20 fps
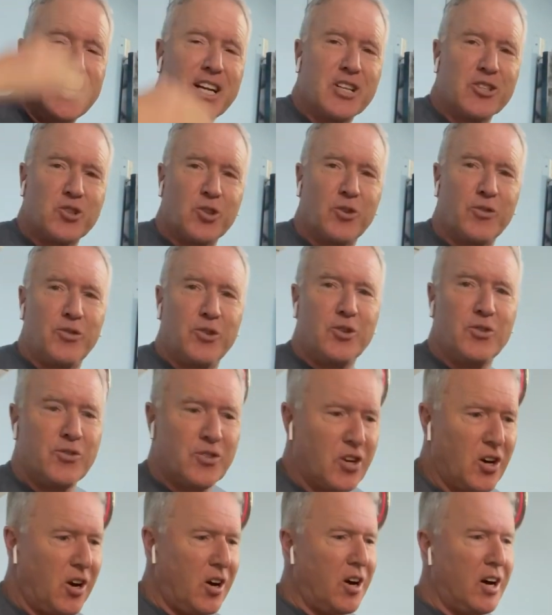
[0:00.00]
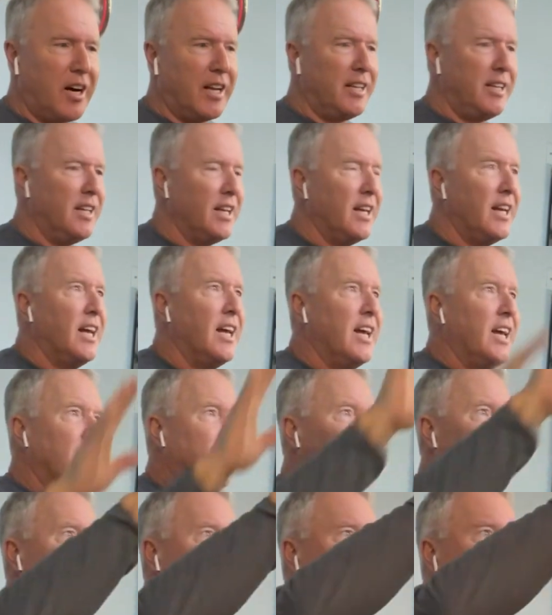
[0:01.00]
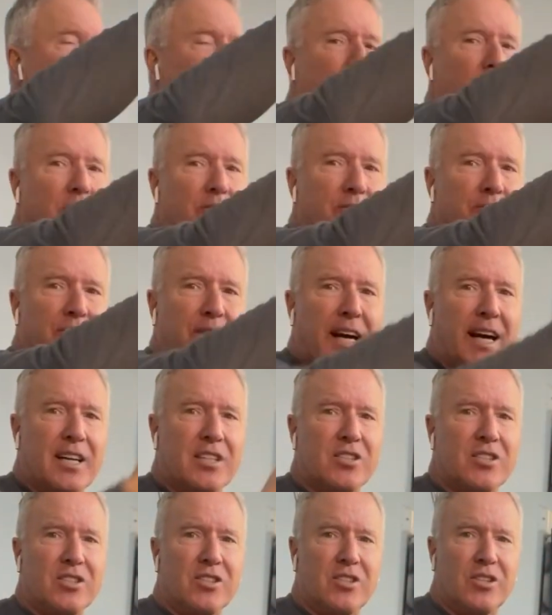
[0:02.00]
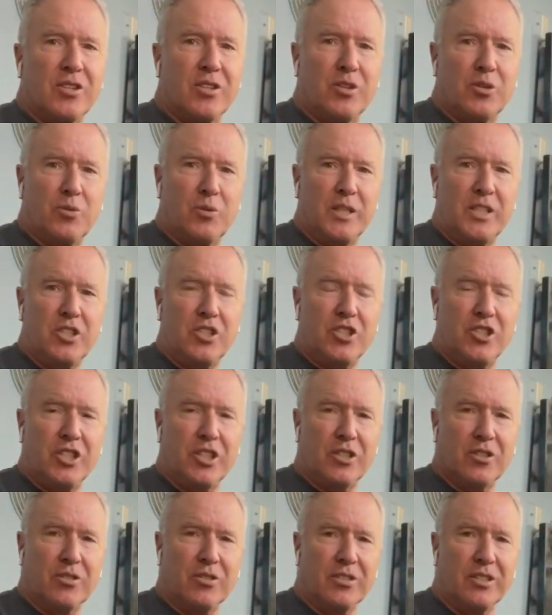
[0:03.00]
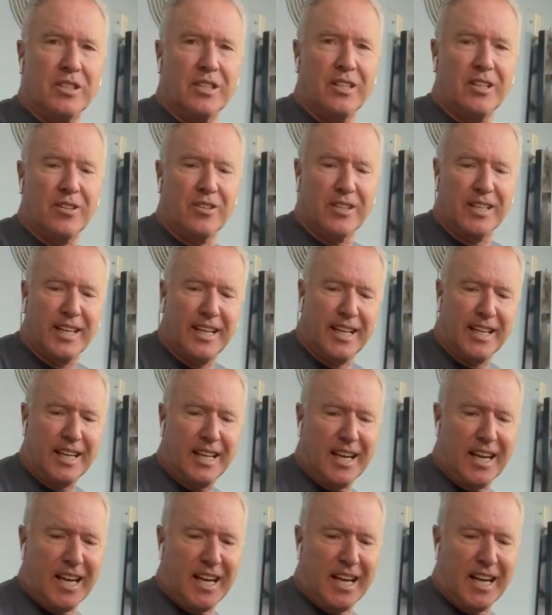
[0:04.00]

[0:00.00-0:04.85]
So if you've got the hood fastened to the windshield, okay?